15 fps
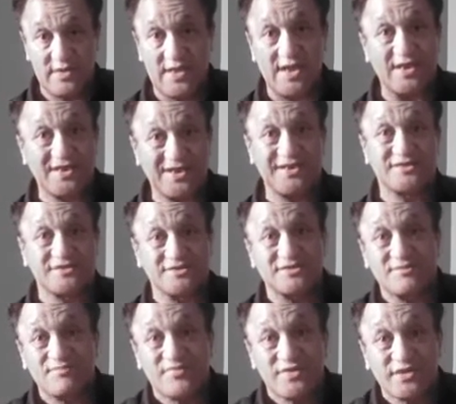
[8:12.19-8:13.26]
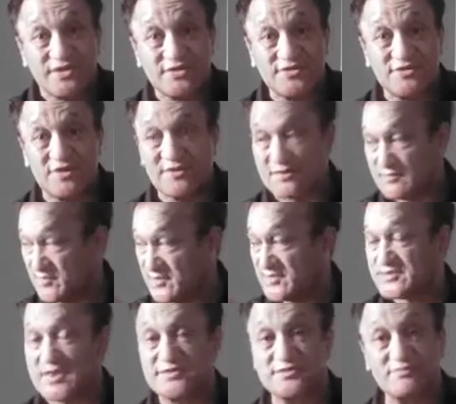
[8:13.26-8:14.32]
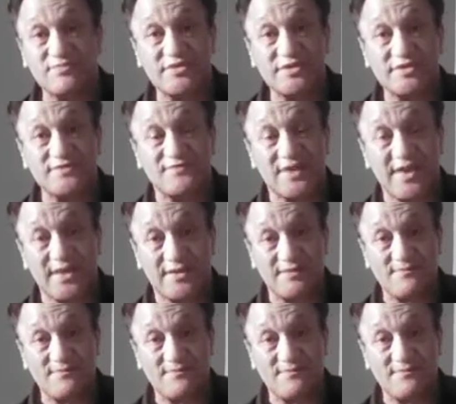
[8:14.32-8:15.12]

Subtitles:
unless it's a British title, because that's a British flag.